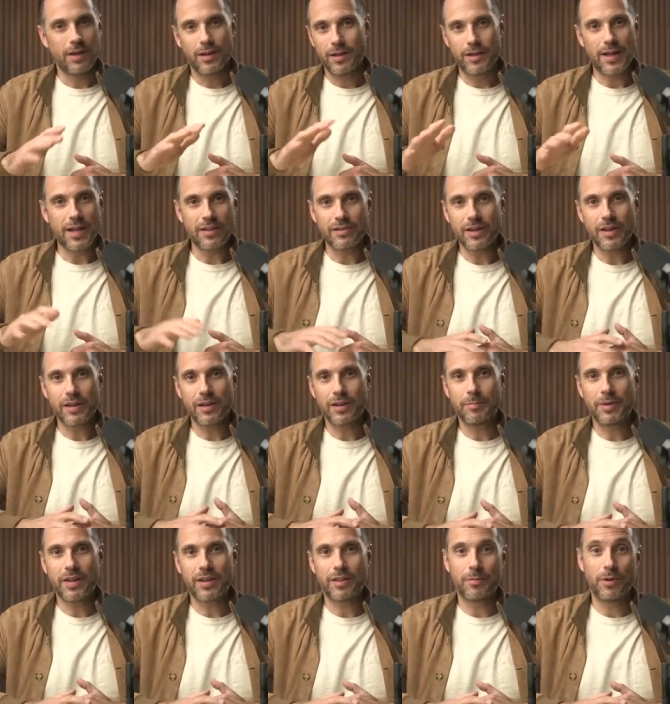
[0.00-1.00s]
that's not going to
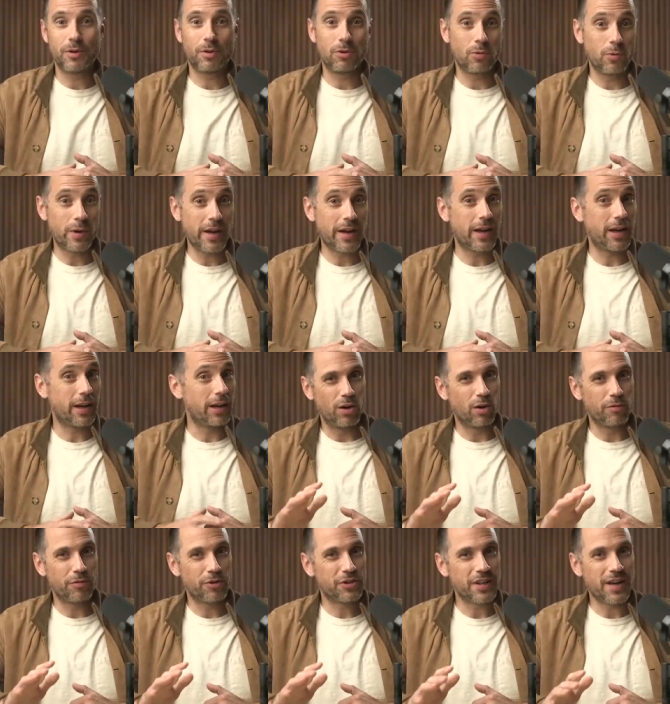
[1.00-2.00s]
make them go away.
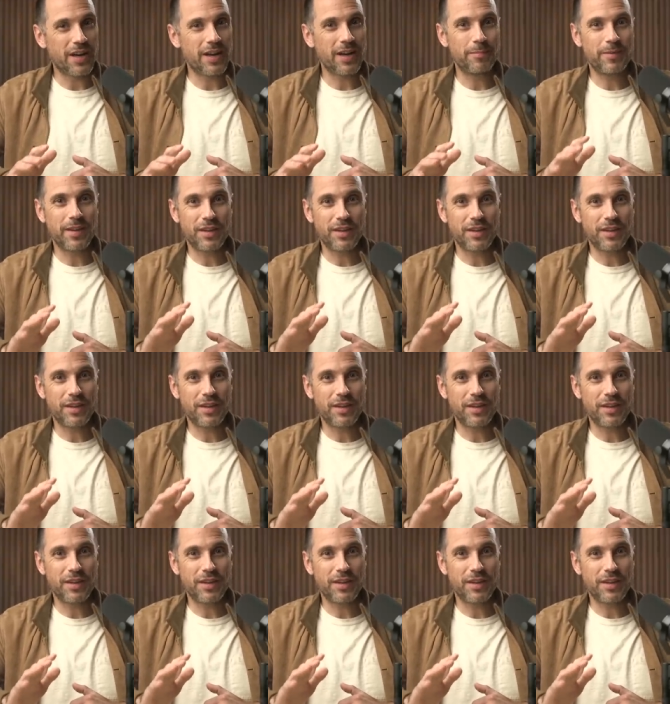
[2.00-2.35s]
Over time,